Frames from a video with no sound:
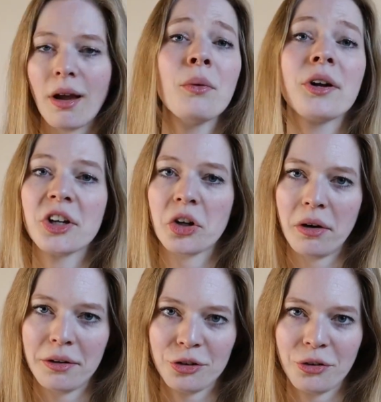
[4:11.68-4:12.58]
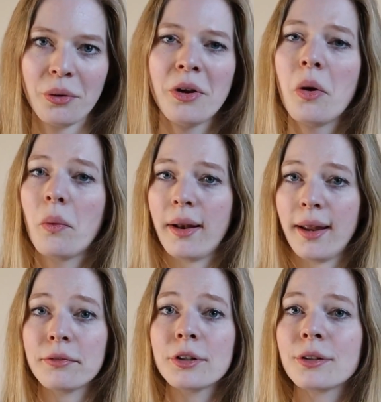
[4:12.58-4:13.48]
I want to encourage you
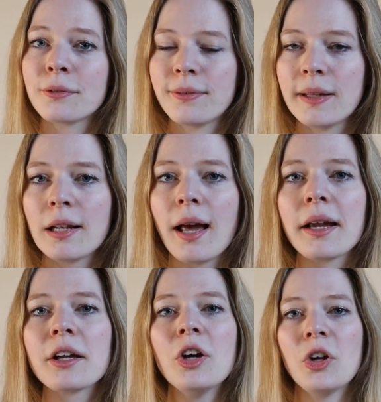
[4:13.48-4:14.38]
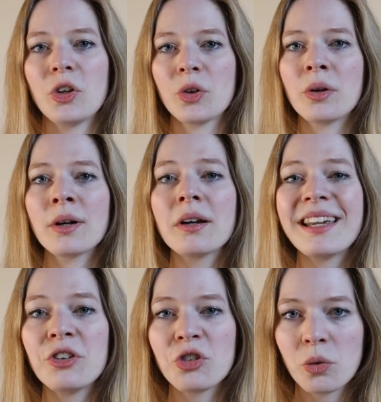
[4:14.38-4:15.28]
whenever you feel like your
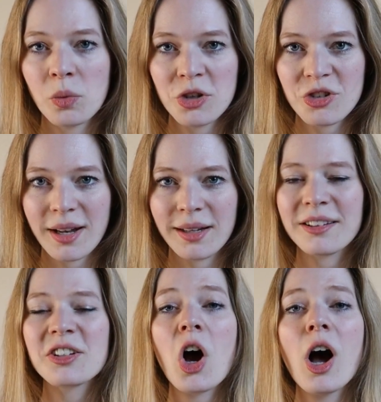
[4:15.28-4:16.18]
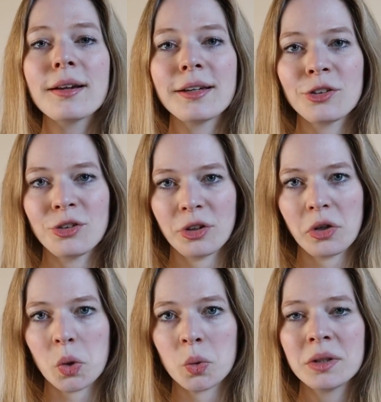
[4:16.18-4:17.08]
intuition is talking to
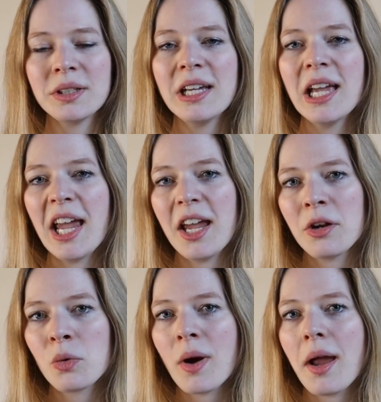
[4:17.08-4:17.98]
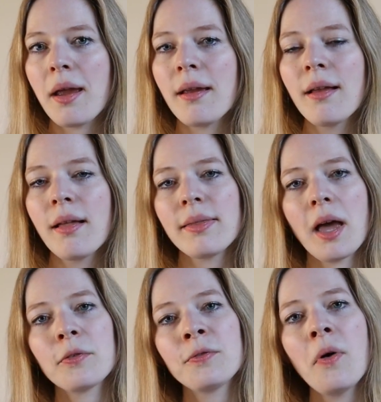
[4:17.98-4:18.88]
you in a way
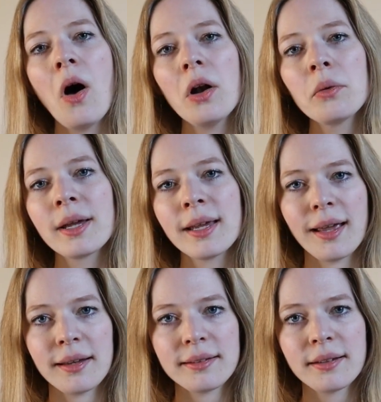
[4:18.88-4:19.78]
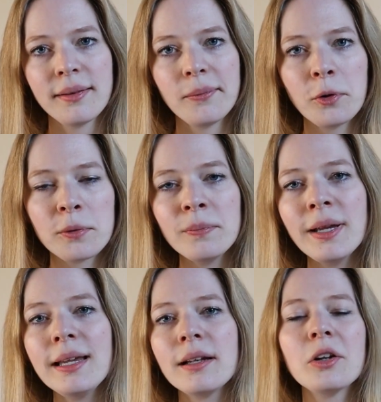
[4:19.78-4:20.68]
that following it would
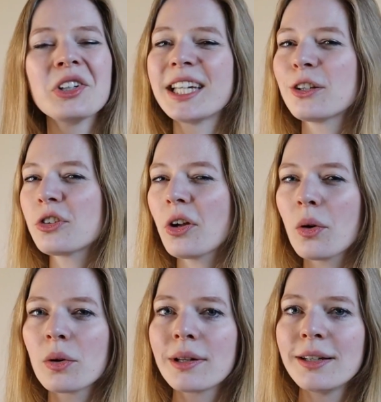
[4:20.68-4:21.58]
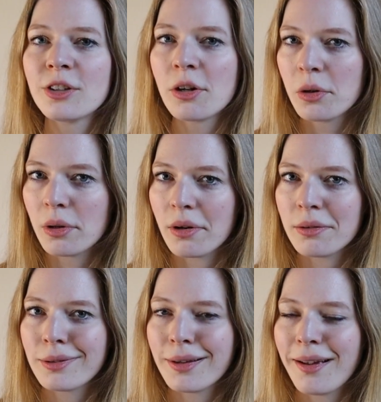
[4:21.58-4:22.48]
mean looking totally delulu.
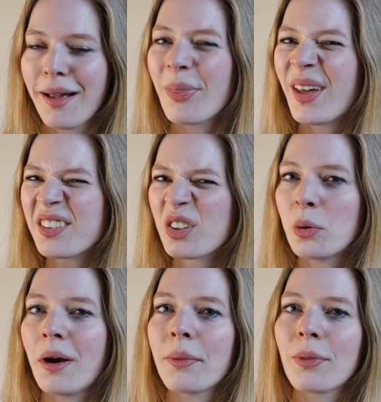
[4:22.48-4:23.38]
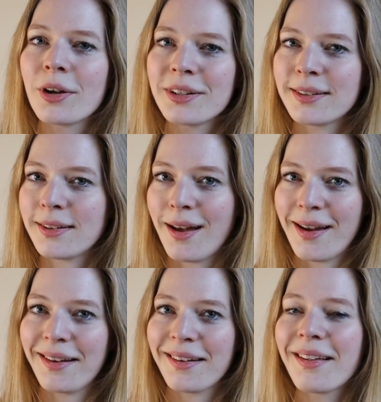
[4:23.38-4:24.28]
That's quite the good
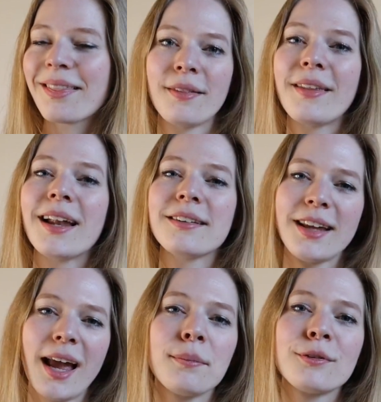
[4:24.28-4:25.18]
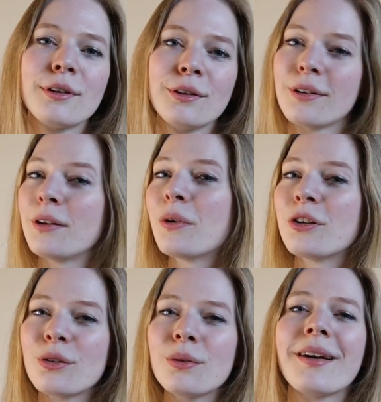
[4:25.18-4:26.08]
sign that that is absolutely
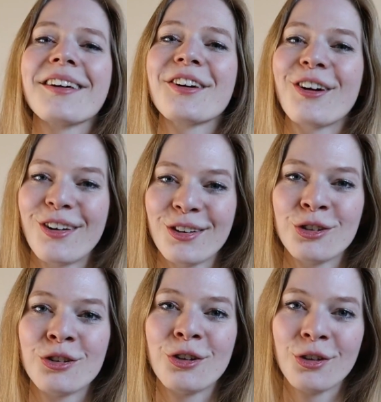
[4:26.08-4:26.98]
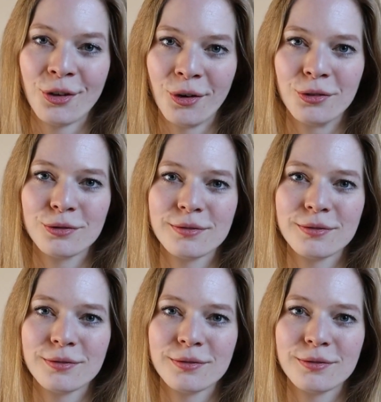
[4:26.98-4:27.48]
what you are encouraged to do.